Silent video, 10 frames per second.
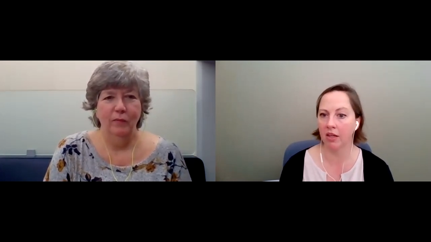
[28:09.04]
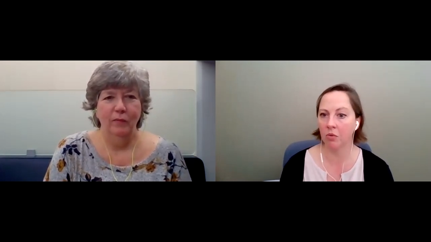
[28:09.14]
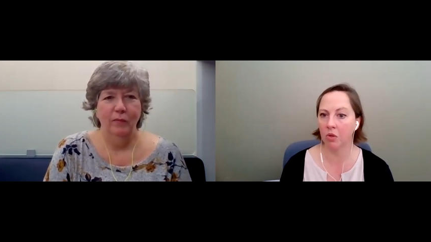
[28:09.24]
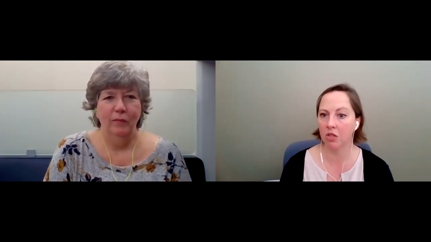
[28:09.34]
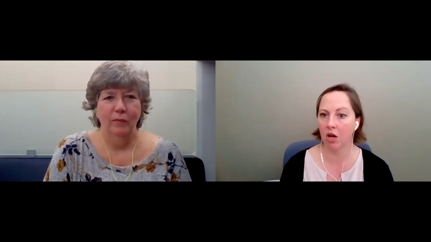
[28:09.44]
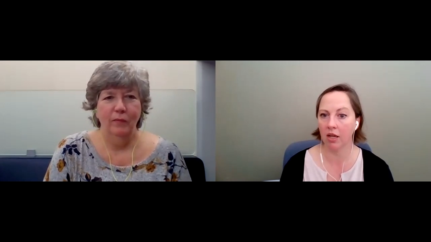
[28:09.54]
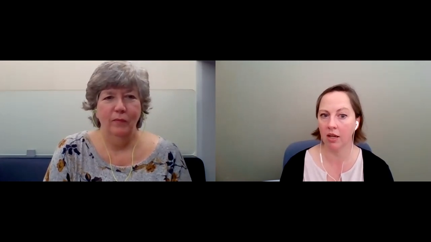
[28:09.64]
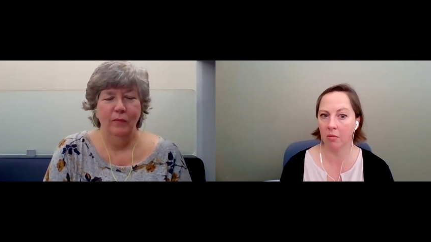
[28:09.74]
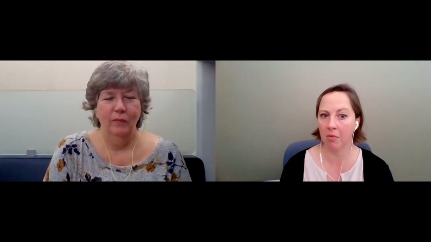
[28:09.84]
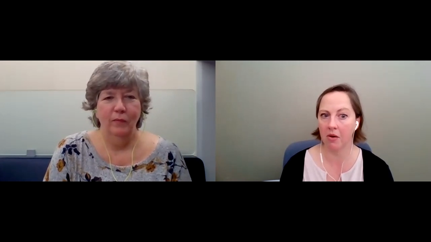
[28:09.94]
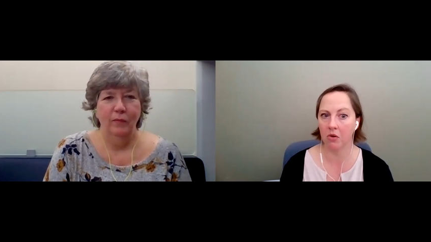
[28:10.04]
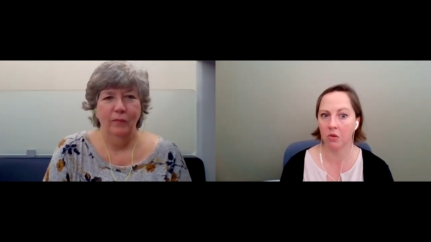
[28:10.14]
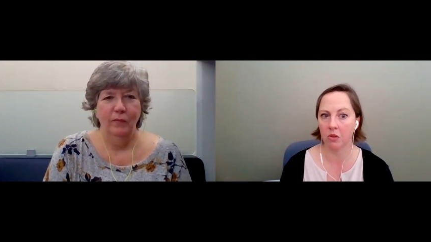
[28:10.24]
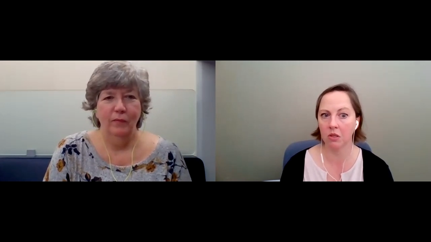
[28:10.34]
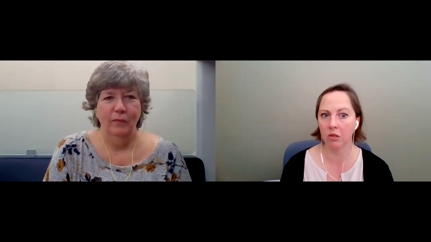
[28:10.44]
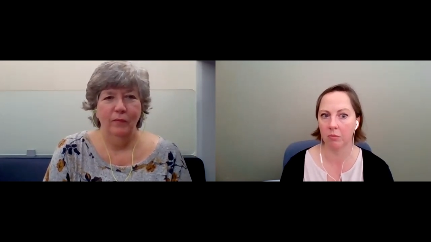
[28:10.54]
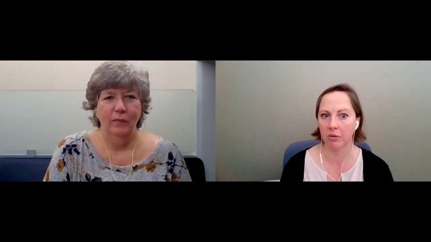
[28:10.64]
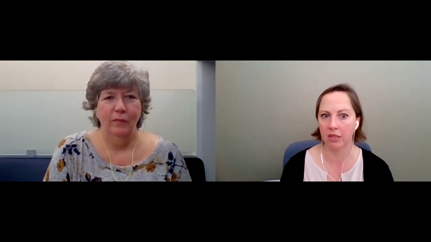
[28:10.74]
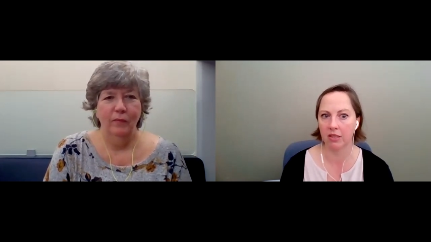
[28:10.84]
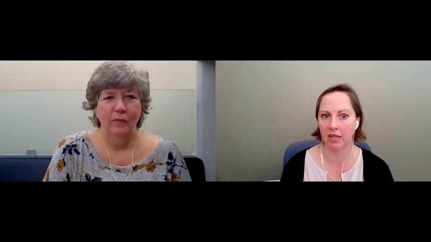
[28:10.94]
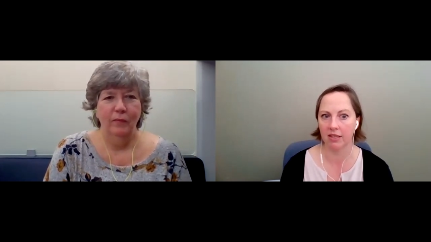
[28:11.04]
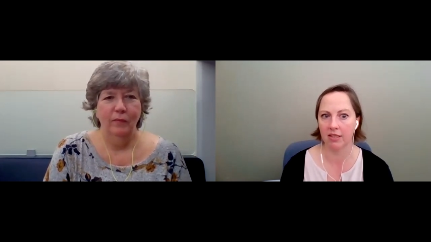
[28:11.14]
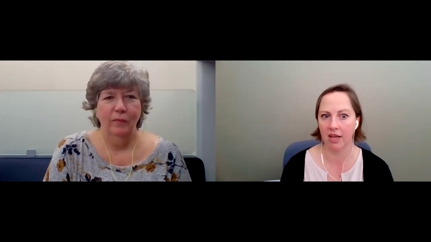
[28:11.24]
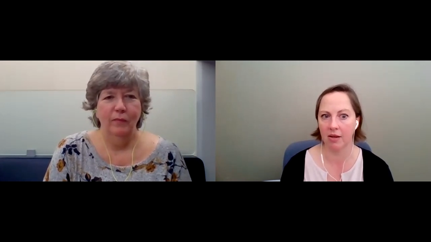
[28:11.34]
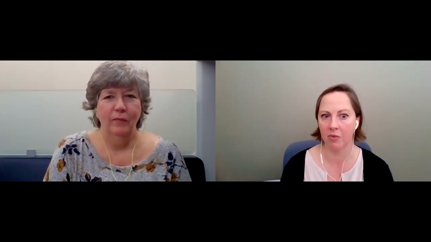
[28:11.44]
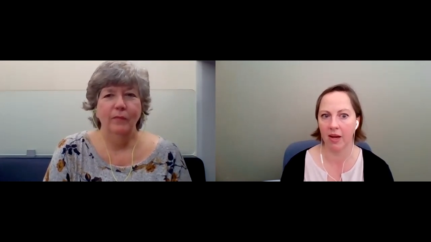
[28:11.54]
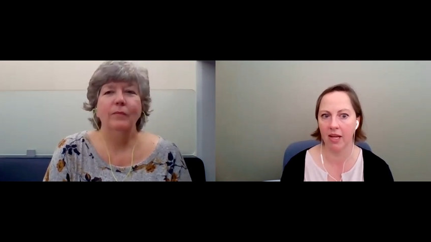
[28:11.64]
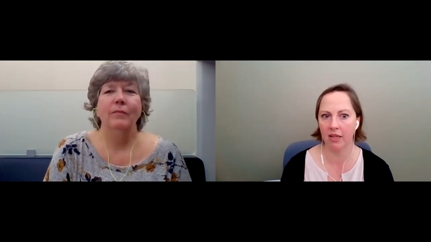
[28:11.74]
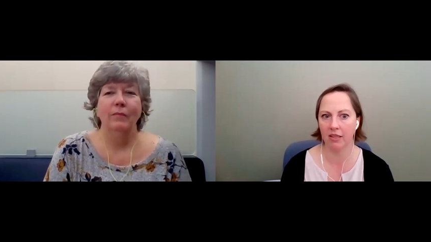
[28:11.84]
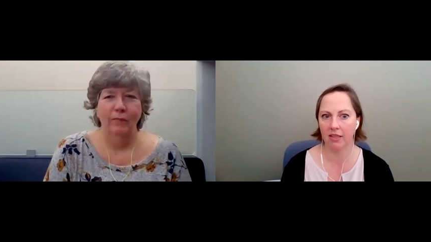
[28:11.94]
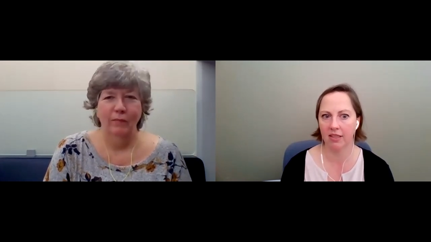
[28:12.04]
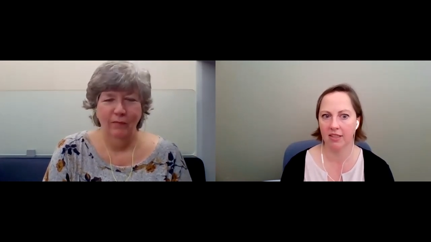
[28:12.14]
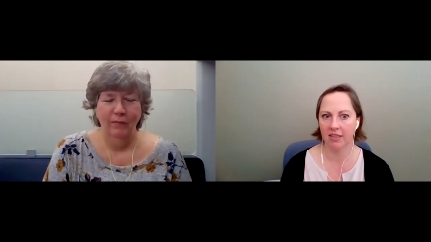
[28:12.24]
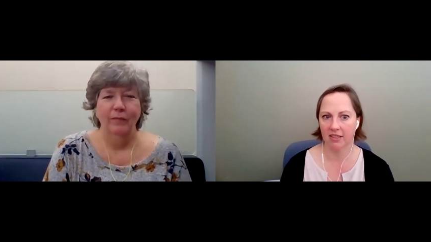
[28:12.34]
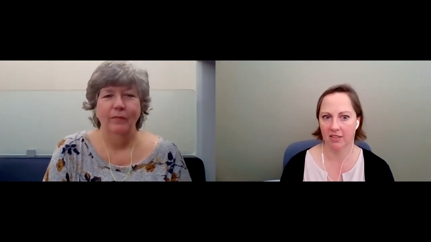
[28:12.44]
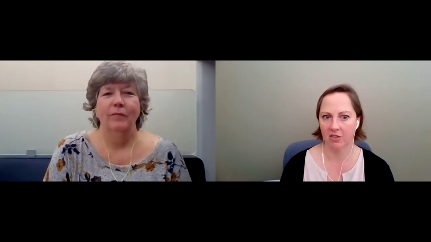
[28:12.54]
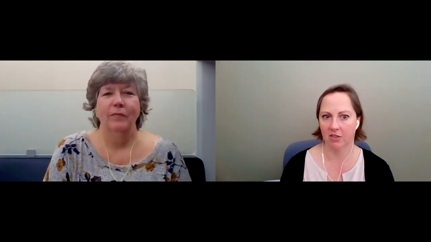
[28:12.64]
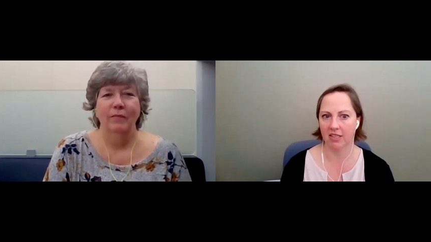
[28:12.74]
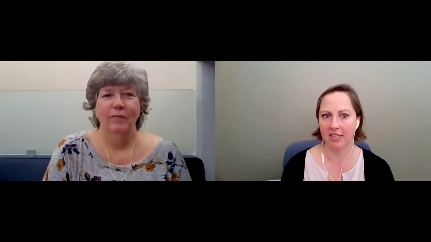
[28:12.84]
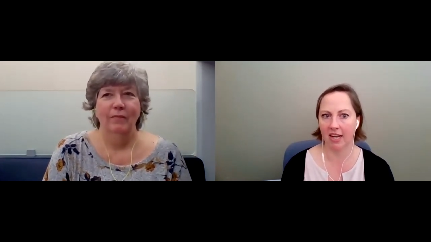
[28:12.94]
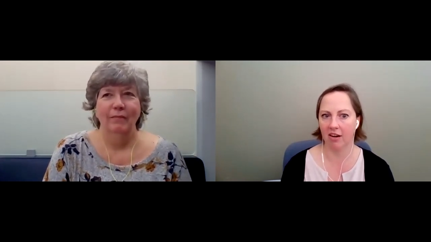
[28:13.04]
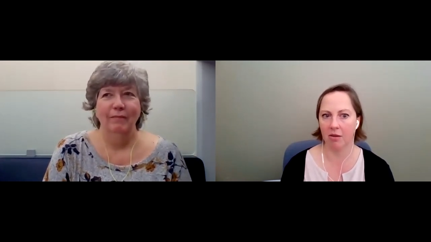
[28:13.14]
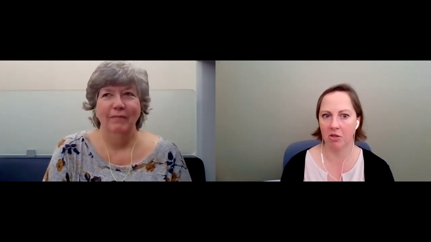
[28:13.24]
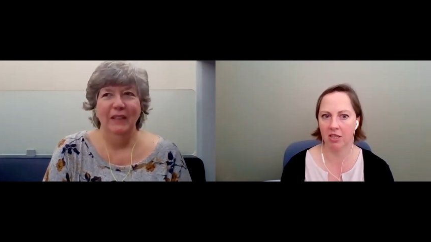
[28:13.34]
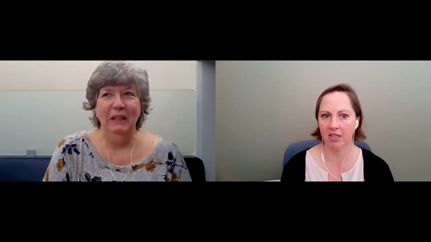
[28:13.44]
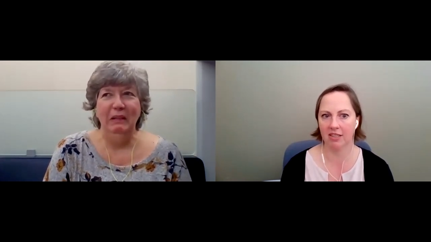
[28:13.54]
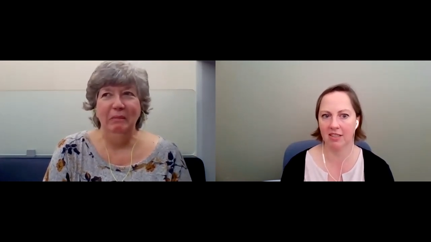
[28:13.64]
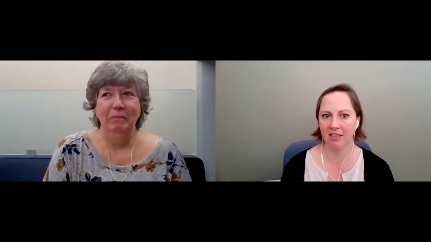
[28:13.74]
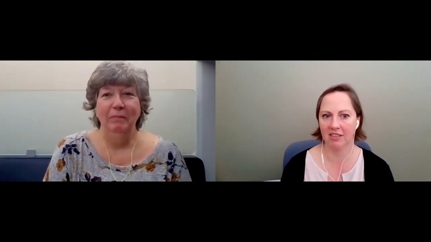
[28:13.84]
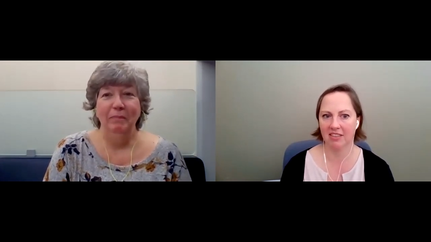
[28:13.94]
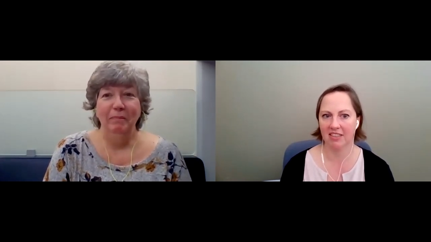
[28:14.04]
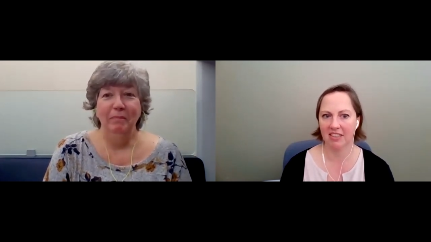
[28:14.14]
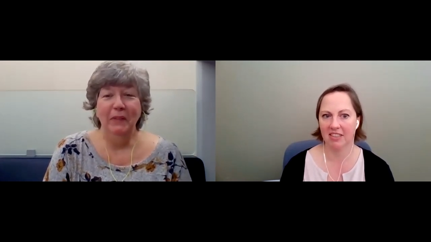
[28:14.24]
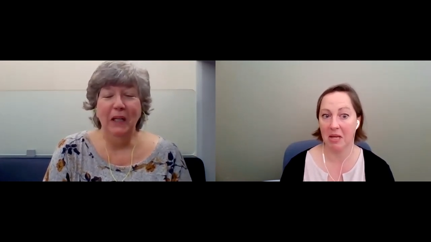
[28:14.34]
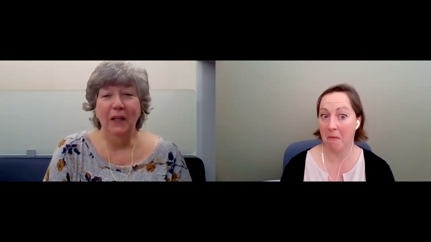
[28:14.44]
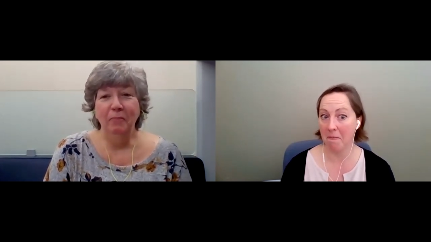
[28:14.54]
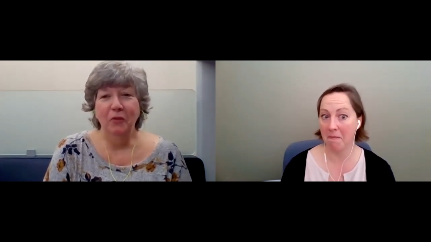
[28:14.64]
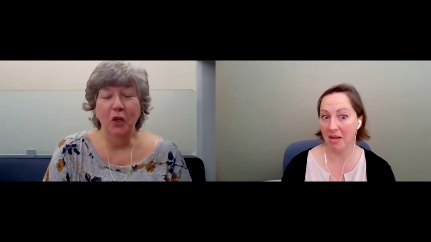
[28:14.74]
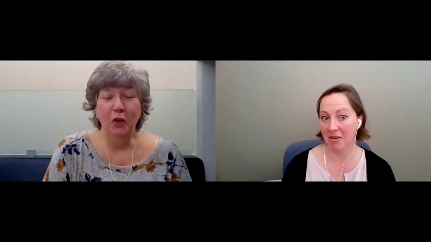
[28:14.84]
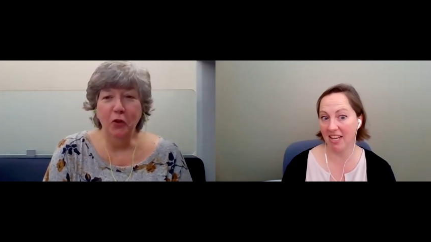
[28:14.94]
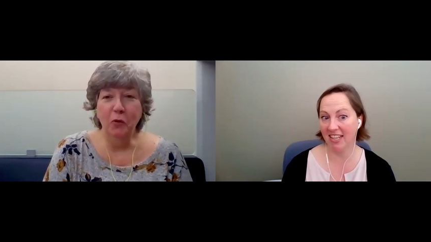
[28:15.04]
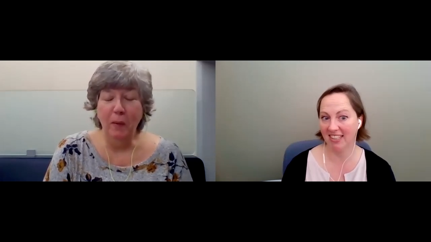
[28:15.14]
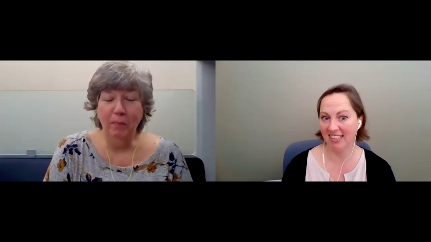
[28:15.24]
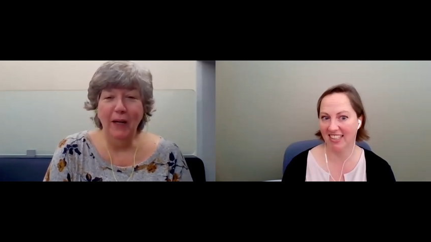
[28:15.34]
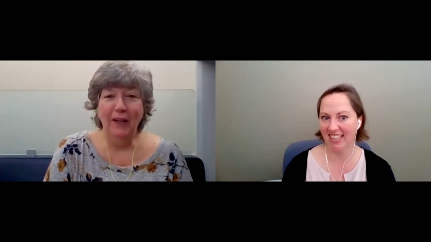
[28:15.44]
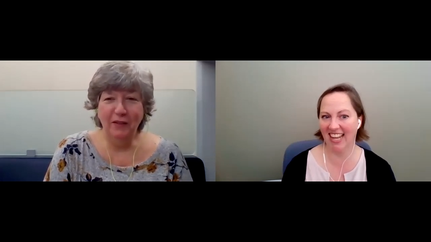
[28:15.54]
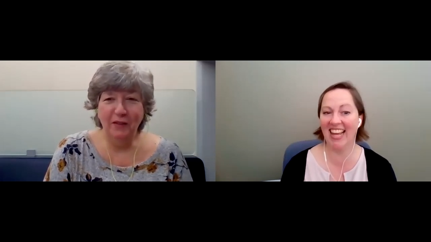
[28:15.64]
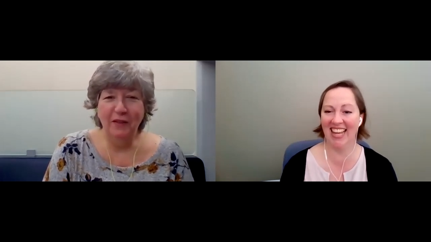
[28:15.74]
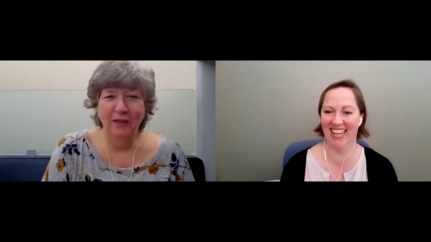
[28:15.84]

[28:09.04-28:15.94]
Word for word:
Speaker 1: I think we're talking about horror books next time, right? Or scary books. Yeah, I'm gonna
Speaker 2: do my best.